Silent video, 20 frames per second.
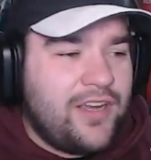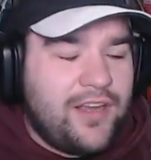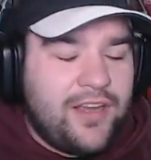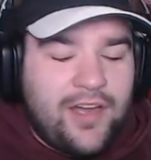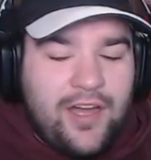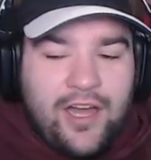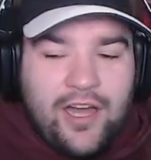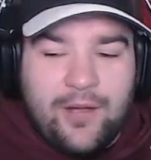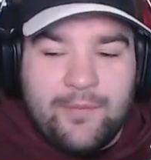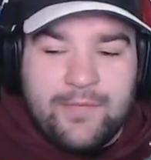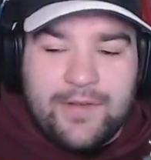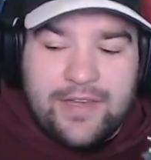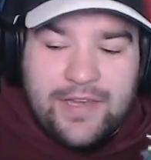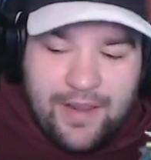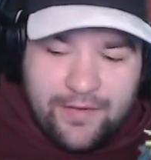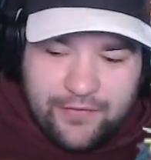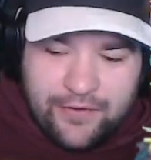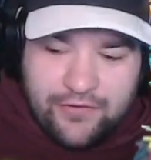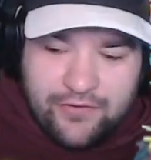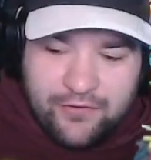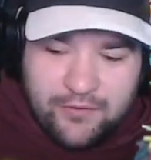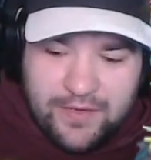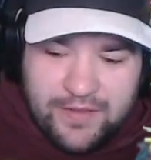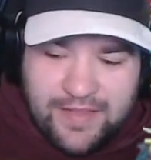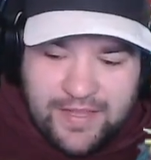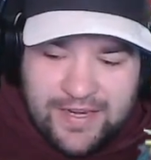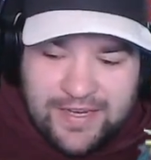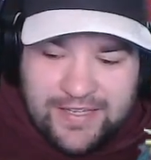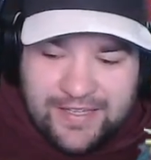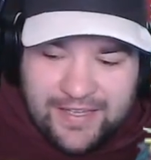I'm never doing
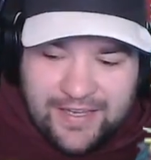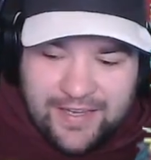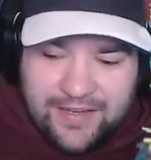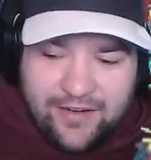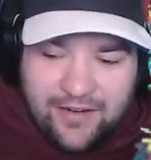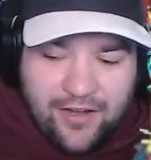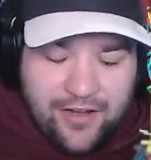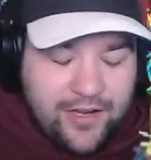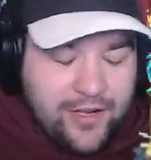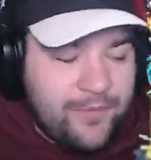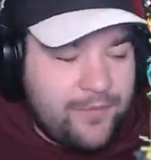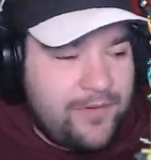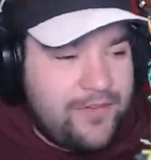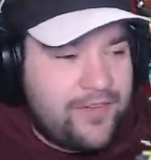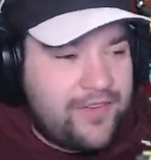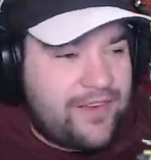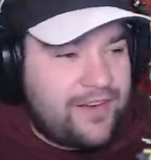that again. I am just going to